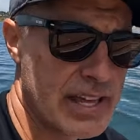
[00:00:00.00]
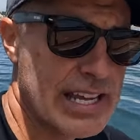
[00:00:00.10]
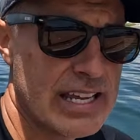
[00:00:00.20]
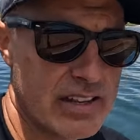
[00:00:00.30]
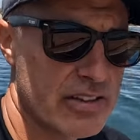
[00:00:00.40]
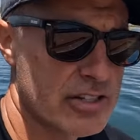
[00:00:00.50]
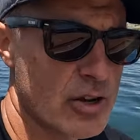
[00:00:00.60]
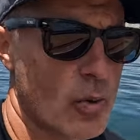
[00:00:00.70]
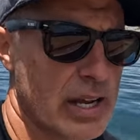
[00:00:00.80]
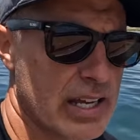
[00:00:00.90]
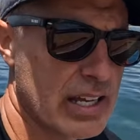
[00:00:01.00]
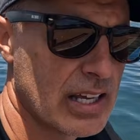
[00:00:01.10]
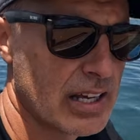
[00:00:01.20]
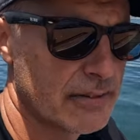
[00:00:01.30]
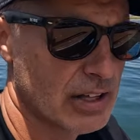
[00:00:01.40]
thinking of the Stoic
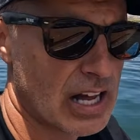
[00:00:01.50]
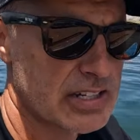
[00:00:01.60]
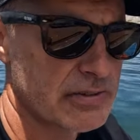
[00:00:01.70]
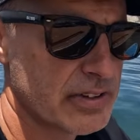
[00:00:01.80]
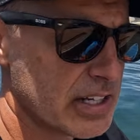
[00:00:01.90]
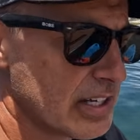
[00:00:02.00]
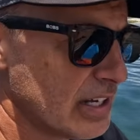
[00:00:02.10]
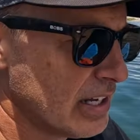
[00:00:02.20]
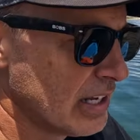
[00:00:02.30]
philosophy.